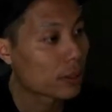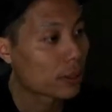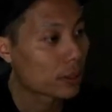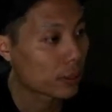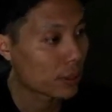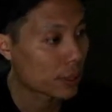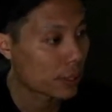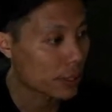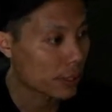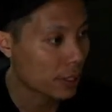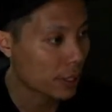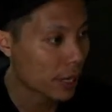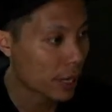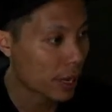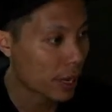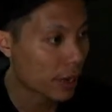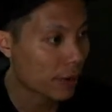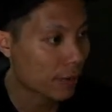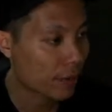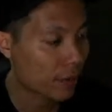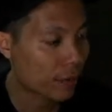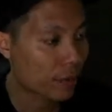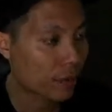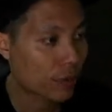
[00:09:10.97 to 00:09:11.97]

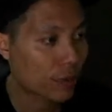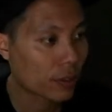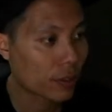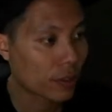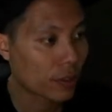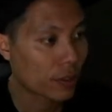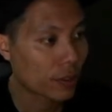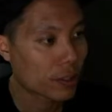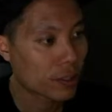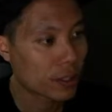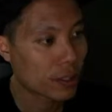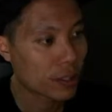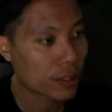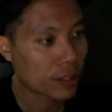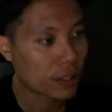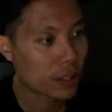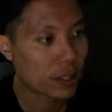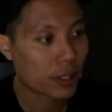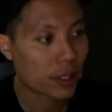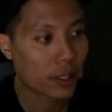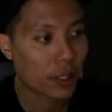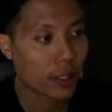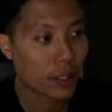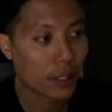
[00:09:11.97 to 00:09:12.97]
DEF is
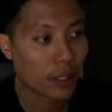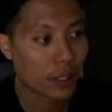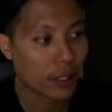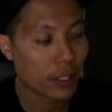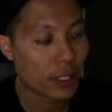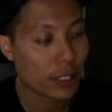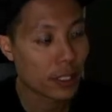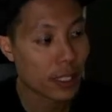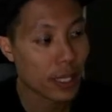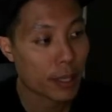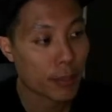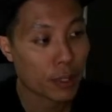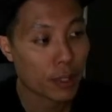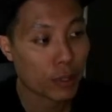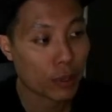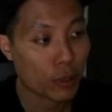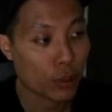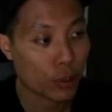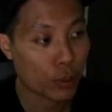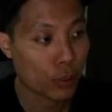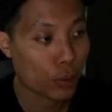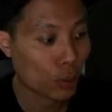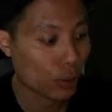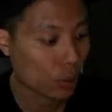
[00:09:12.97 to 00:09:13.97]
the statement to
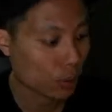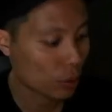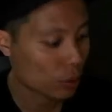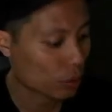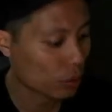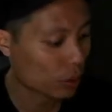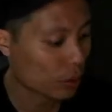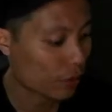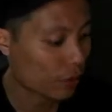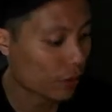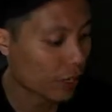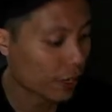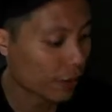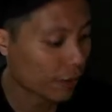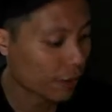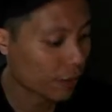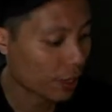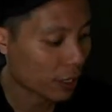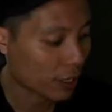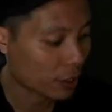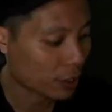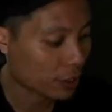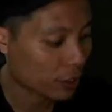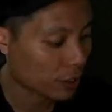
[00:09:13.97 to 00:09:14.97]
use to define a
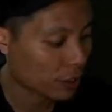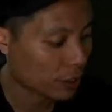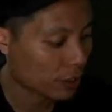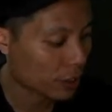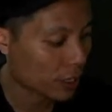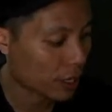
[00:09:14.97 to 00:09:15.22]
function,